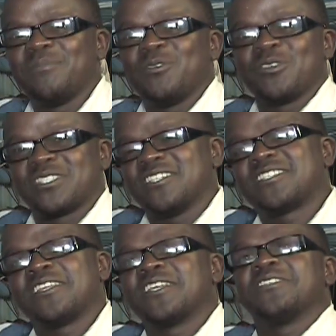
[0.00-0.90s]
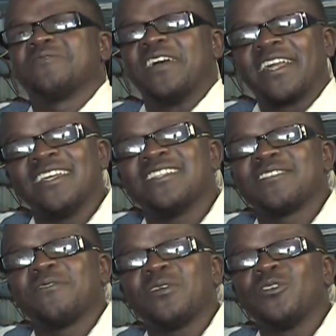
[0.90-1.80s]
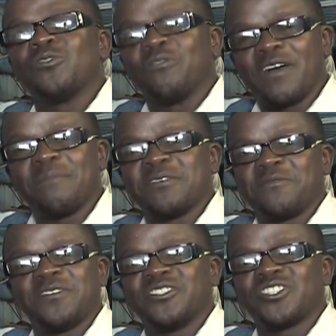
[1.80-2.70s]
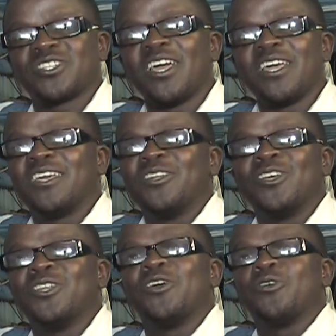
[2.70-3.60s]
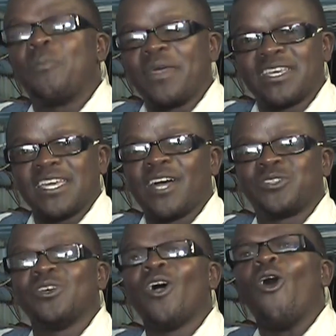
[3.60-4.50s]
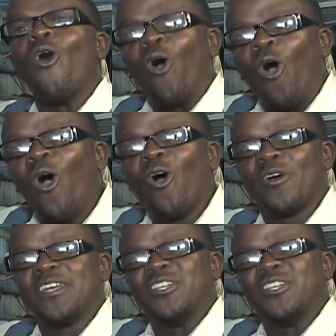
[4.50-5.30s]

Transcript: Because this thing is very easy to farm the fish in, in your backyard or